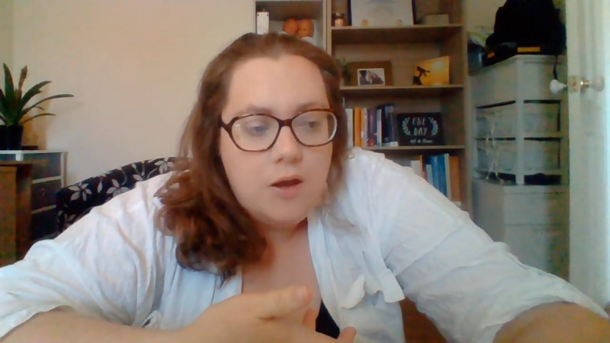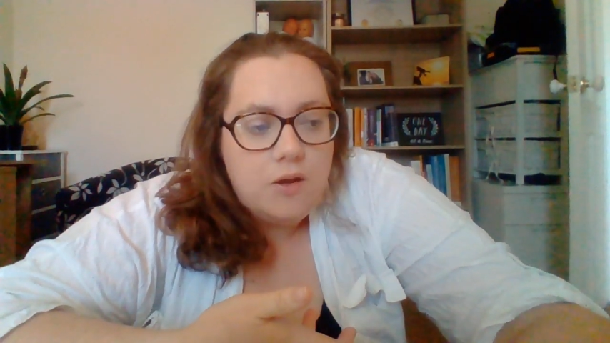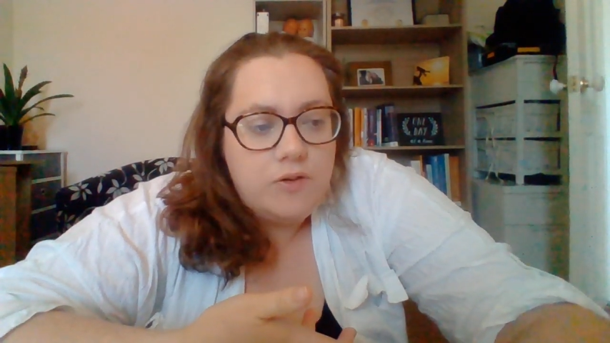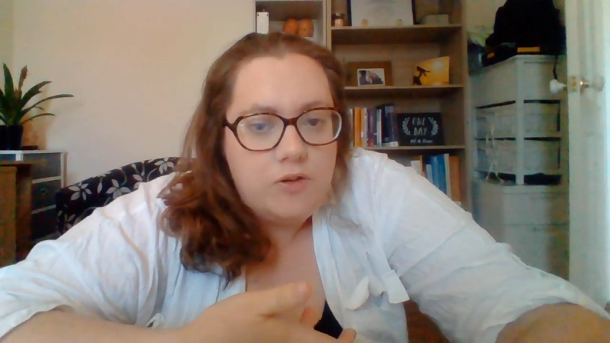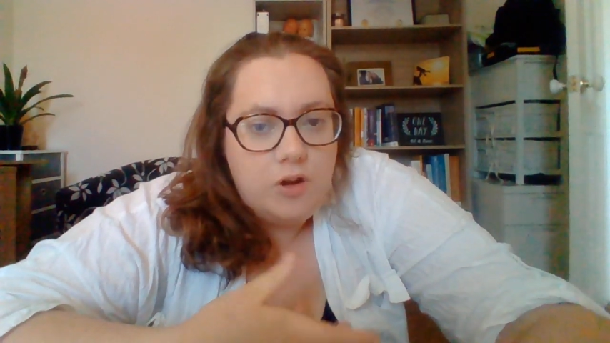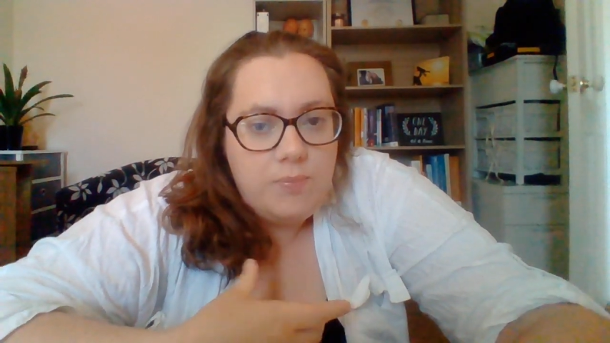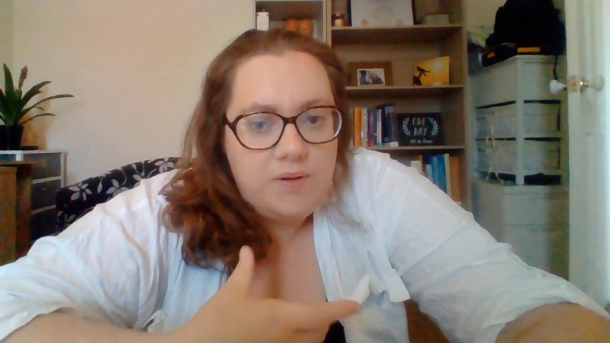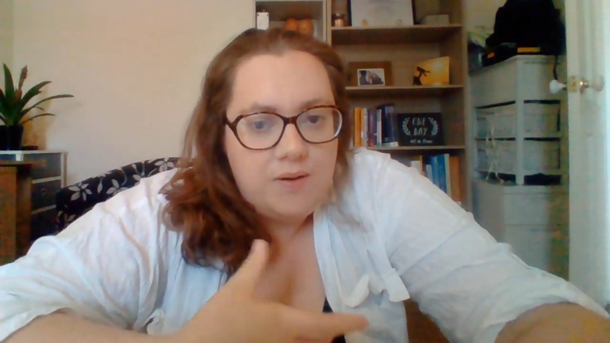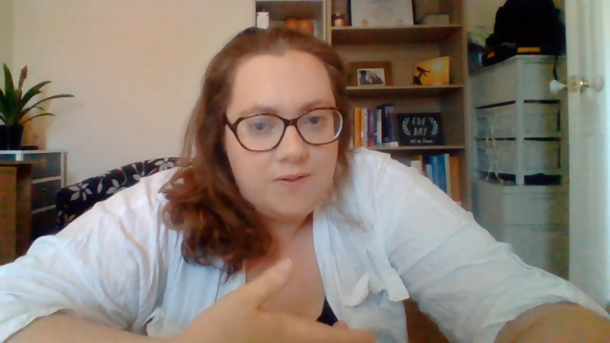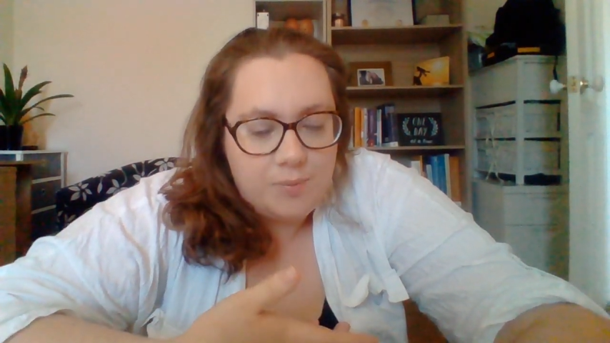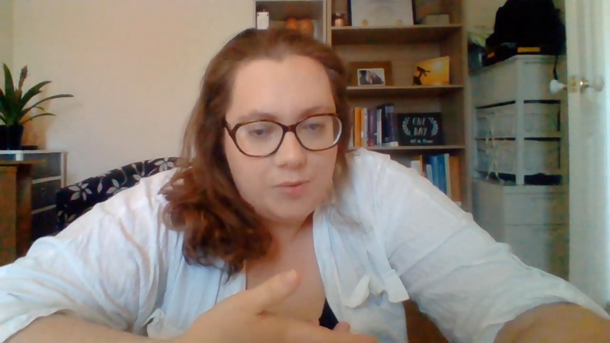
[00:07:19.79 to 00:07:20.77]
So don't be
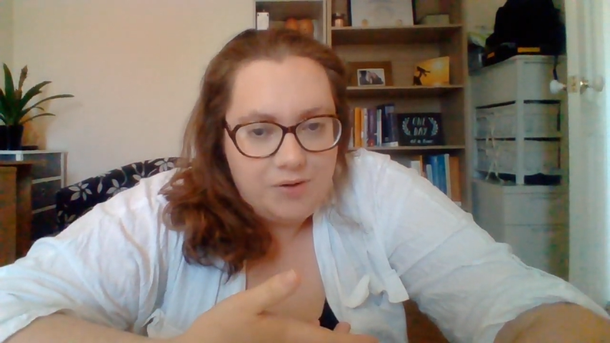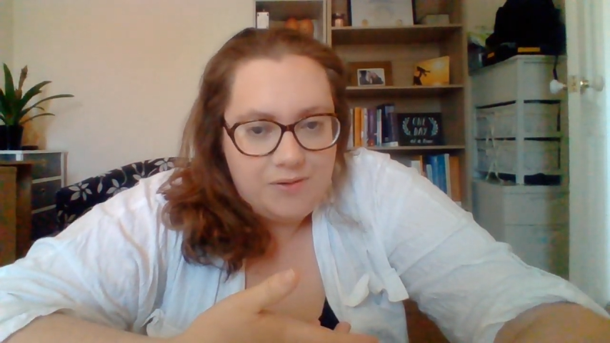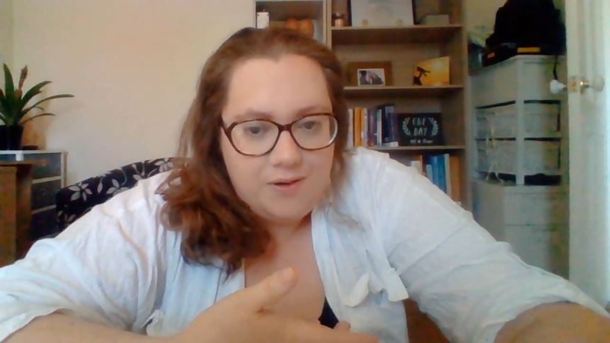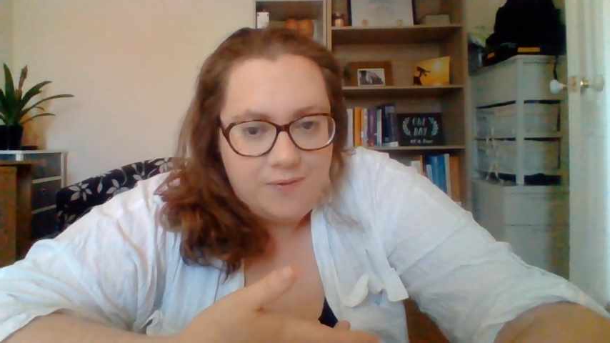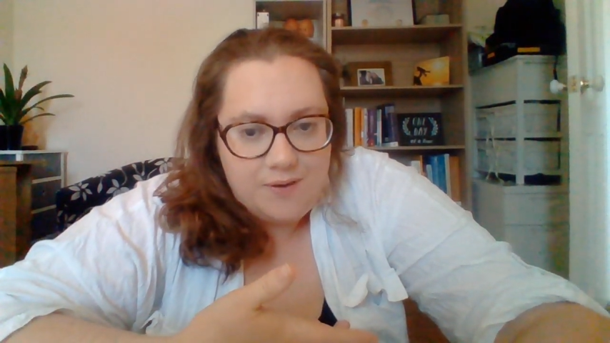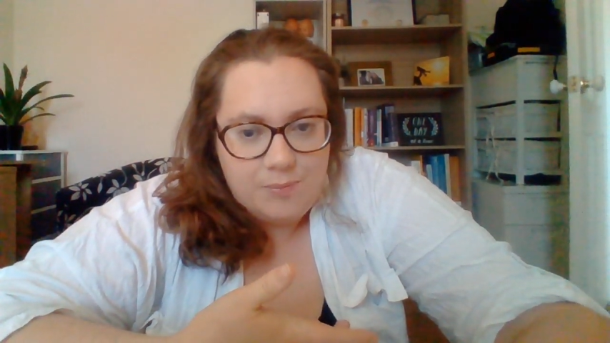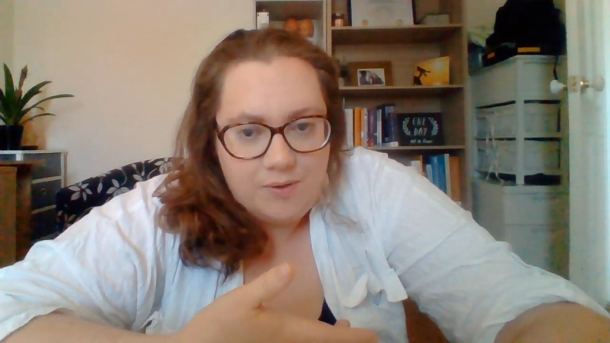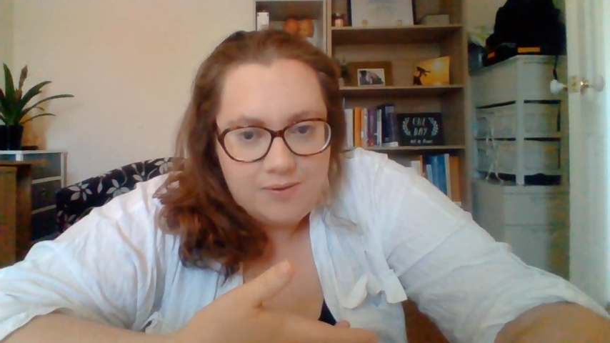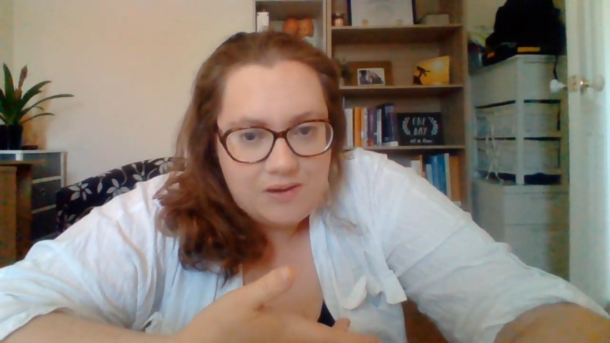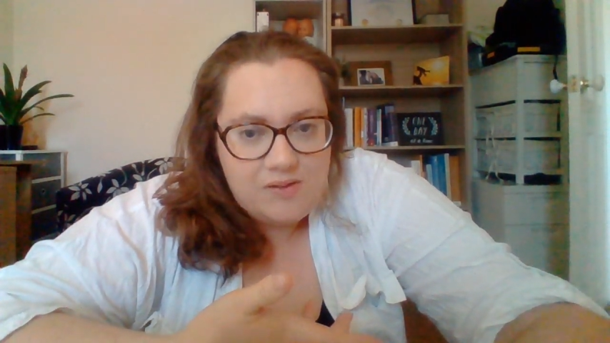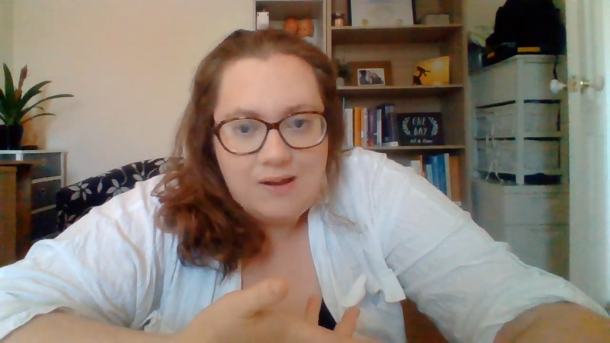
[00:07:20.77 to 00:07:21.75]
disappointed if someone
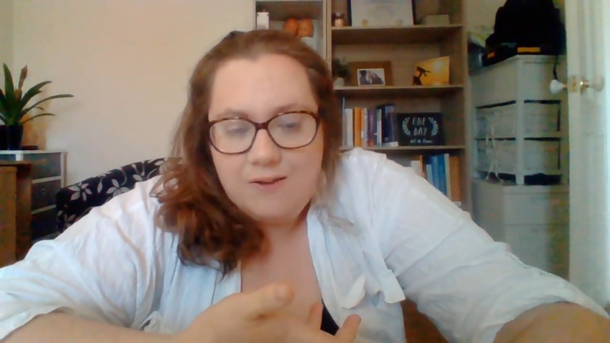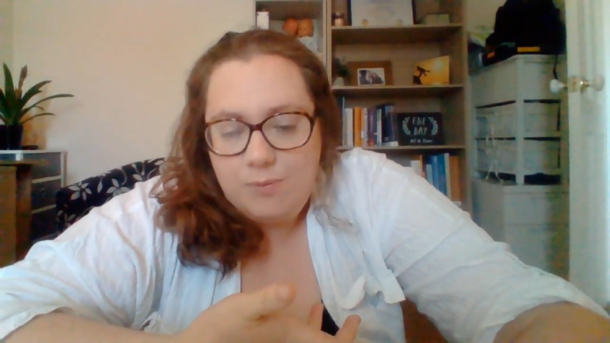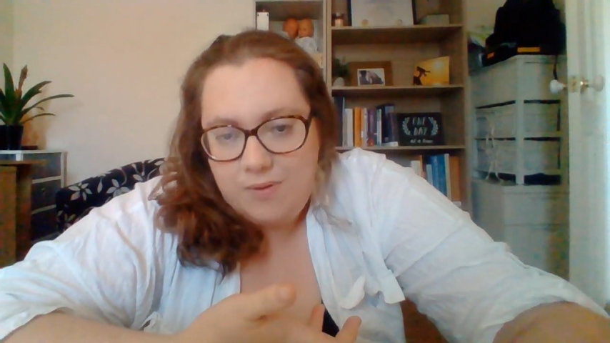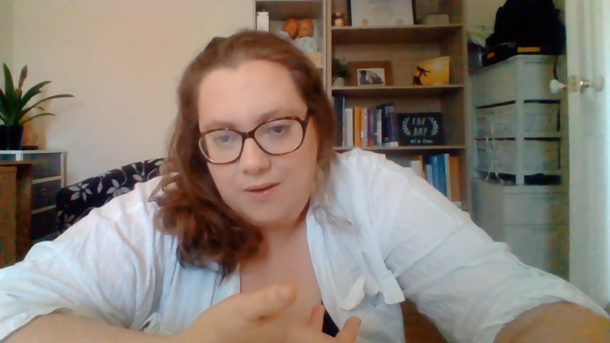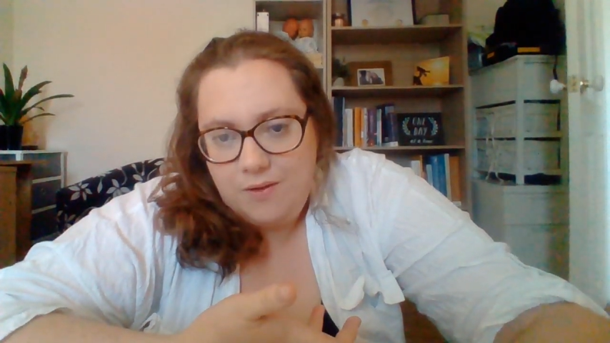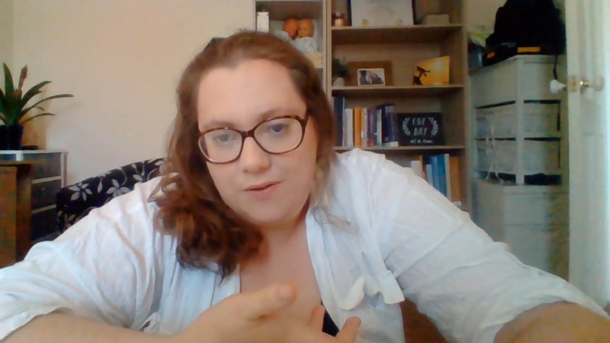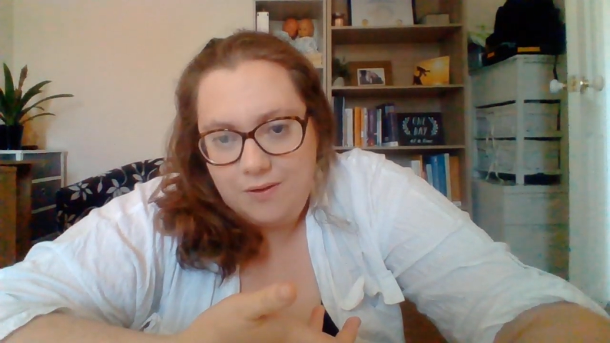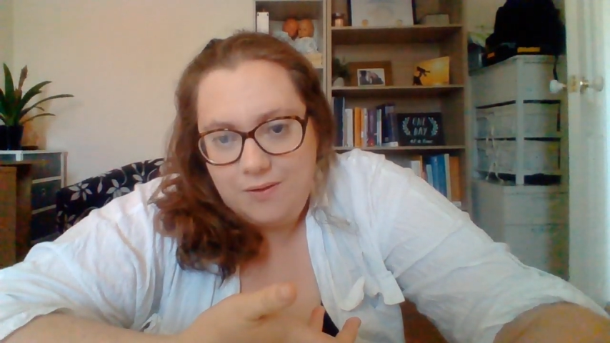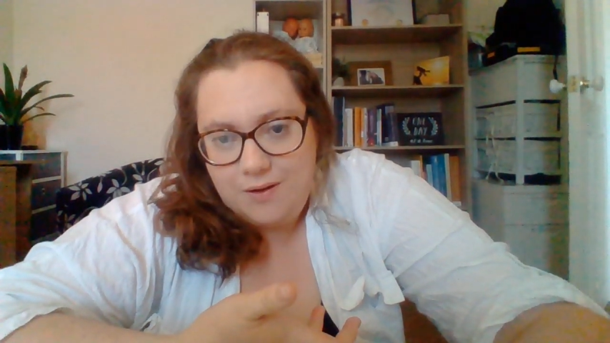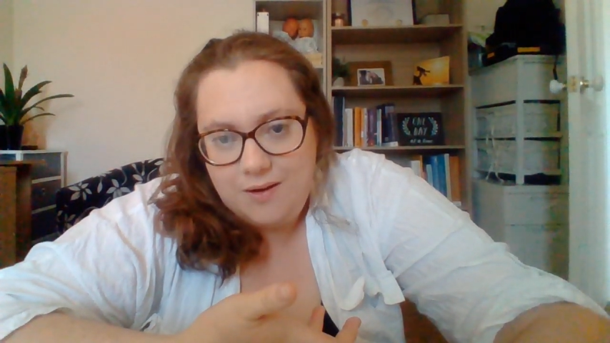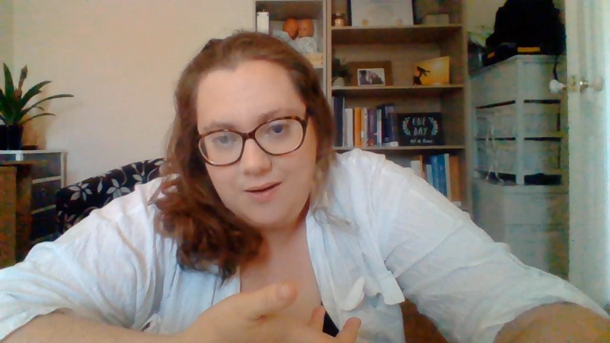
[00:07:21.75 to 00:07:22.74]
says, yes, we think the tongue
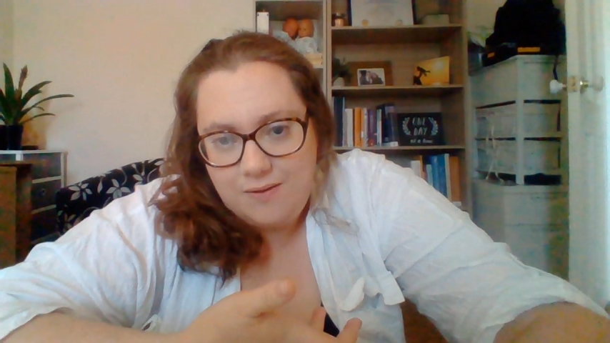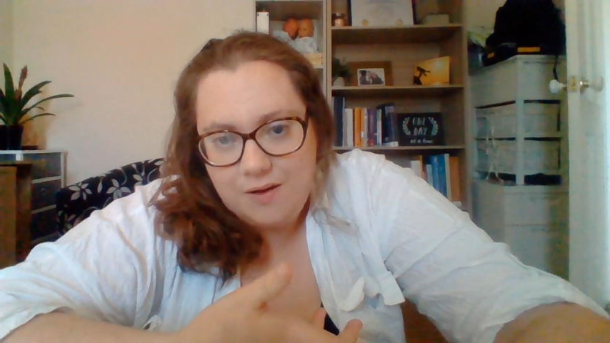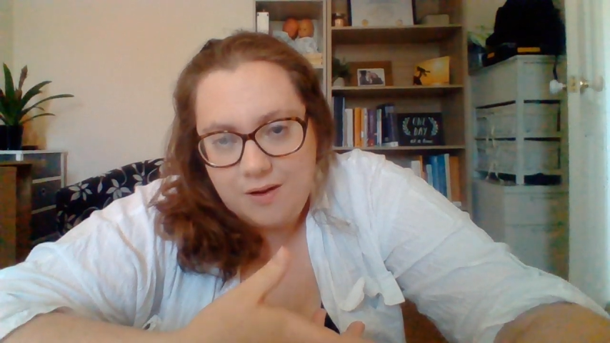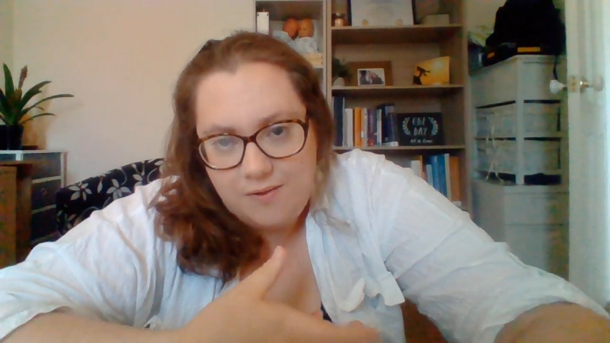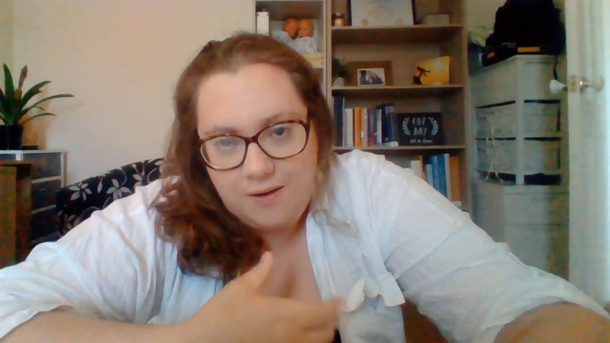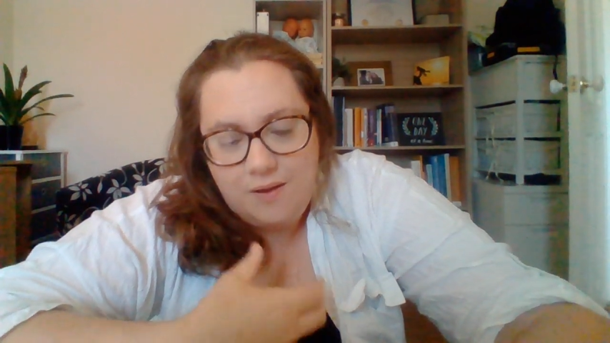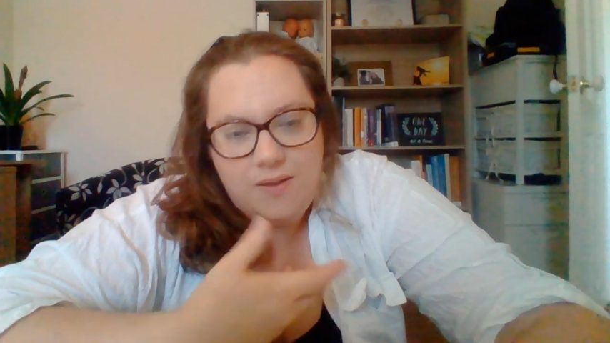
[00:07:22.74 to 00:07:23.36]
tie needs cutting,